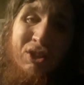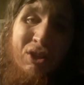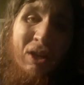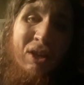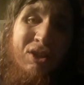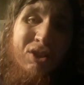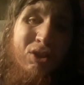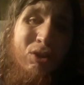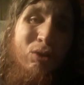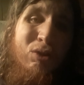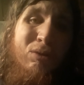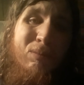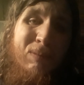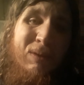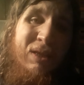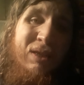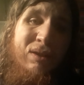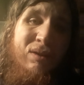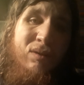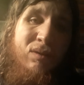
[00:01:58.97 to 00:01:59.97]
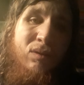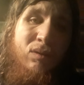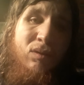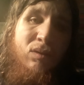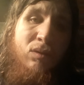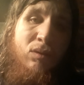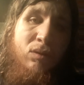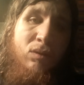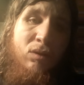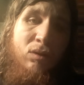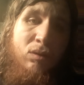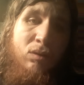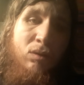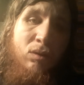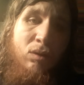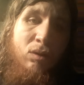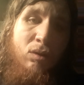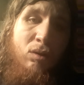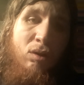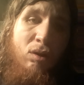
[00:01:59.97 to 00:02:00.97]
accuse me
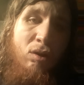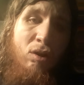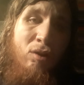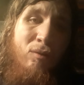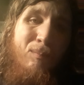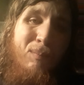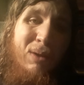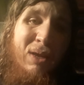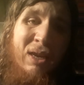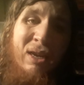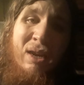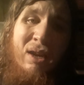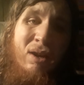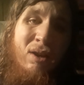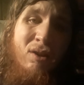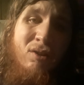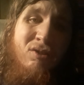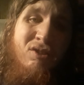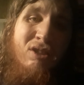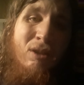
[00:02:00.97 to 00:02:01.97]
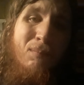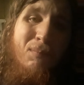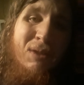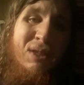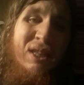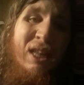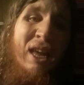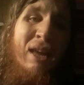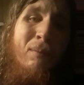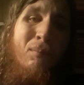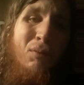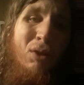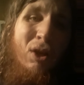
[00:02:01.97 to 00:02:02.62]
of being something that I am